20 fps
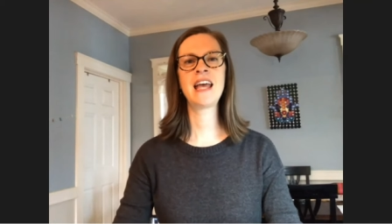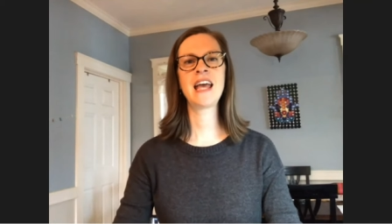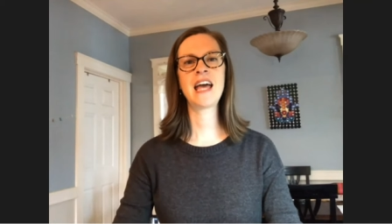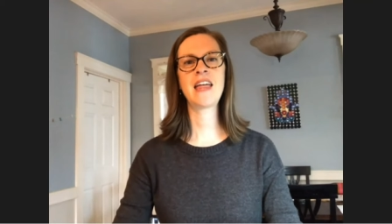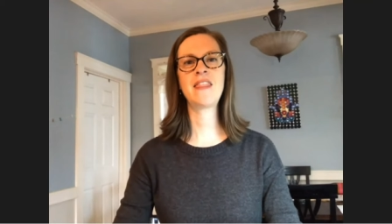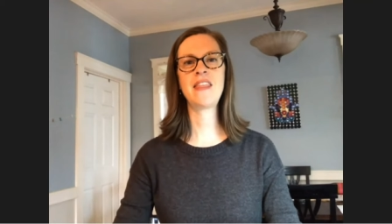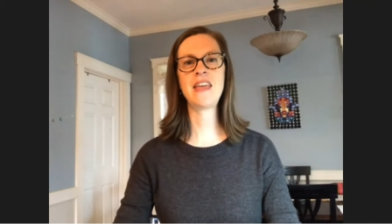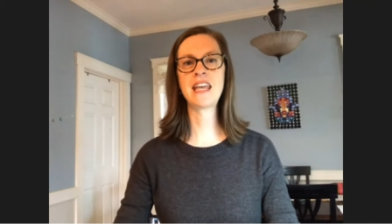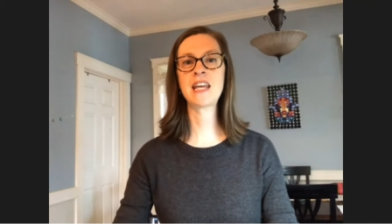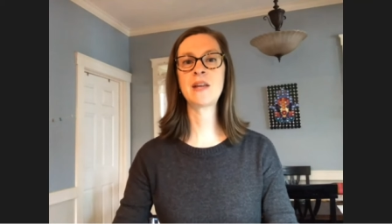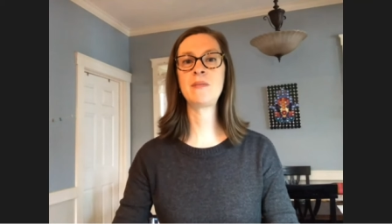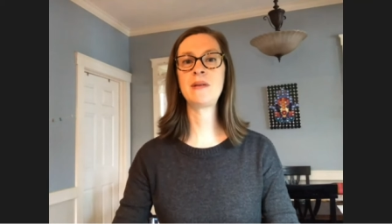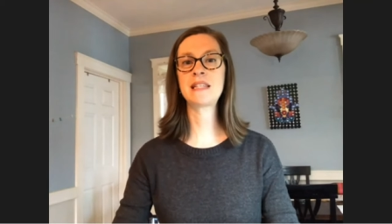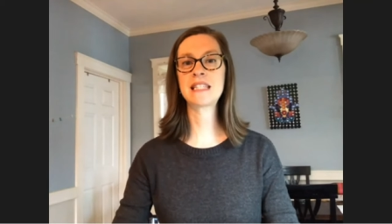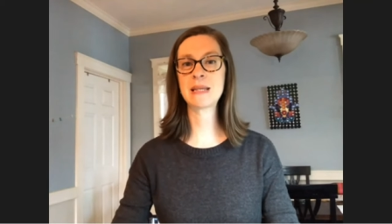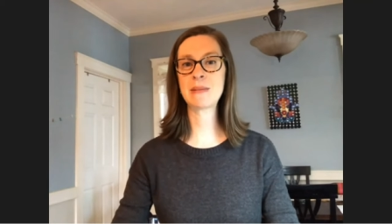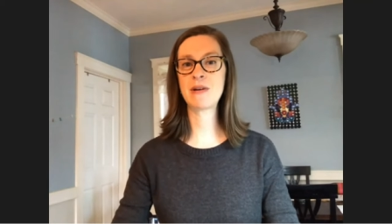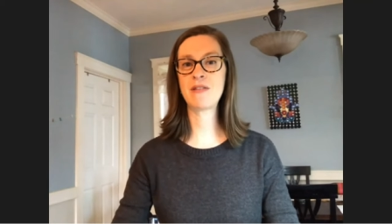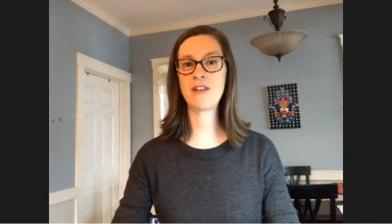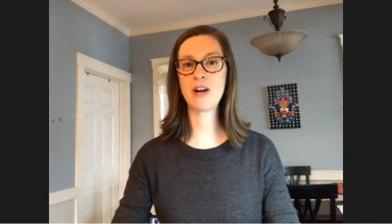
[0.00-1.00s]
and they can be
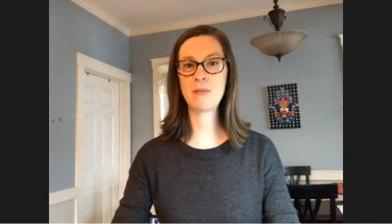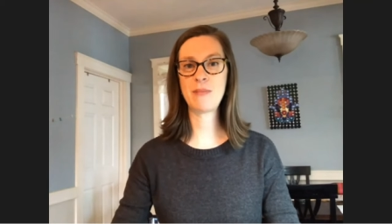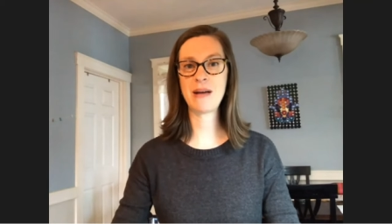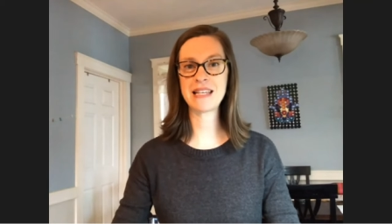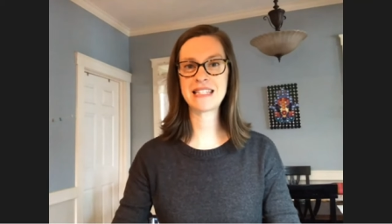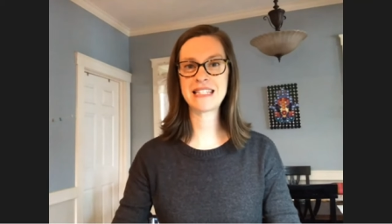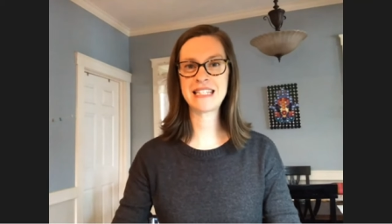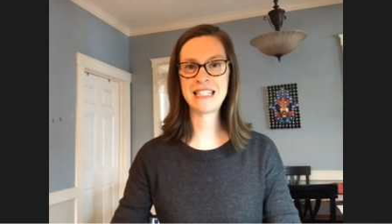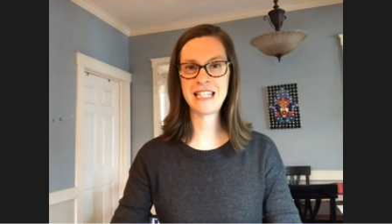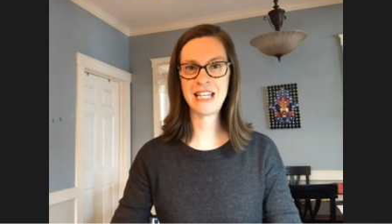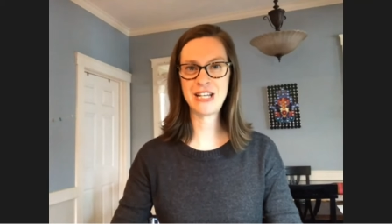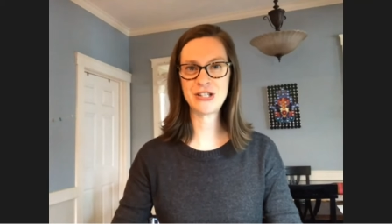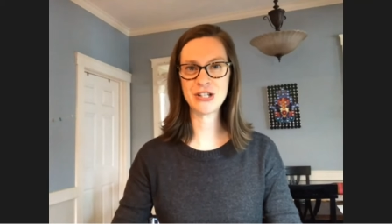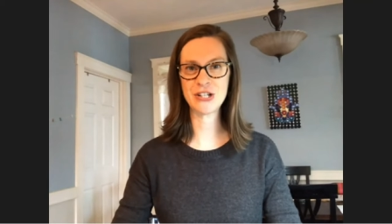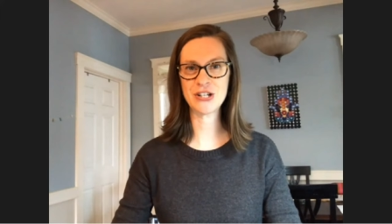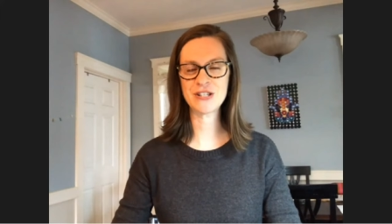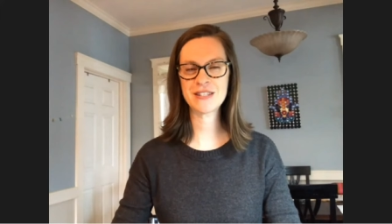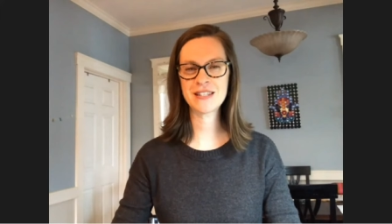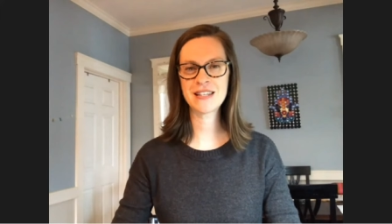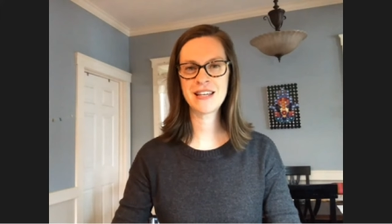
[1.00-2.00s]
some of our best
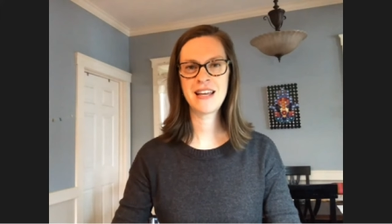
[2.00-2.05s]
teachers.